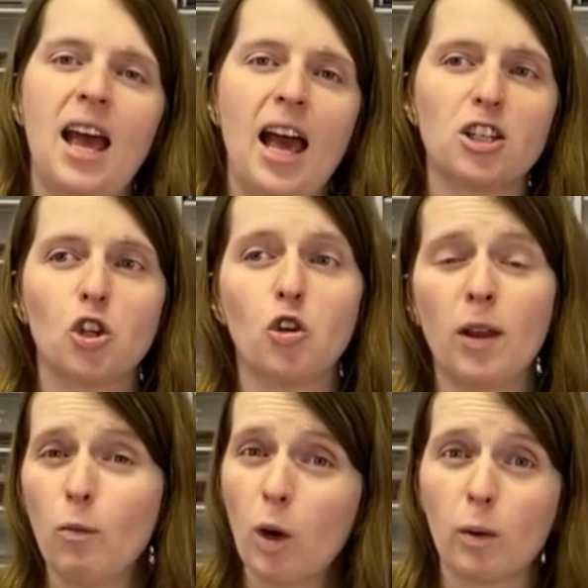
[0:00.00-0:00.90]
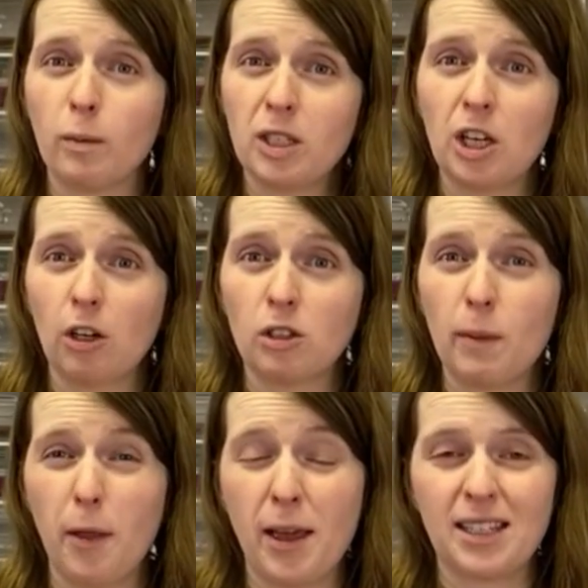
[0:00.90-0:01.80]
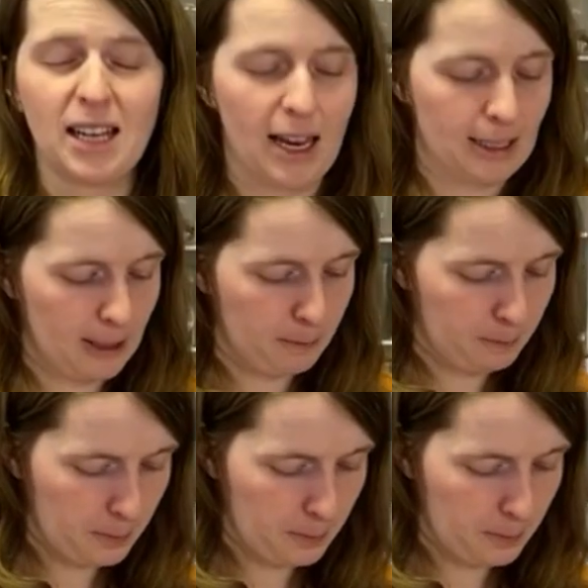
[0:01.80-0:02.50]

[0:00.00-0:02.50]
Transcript: And so you can work with materials about that size.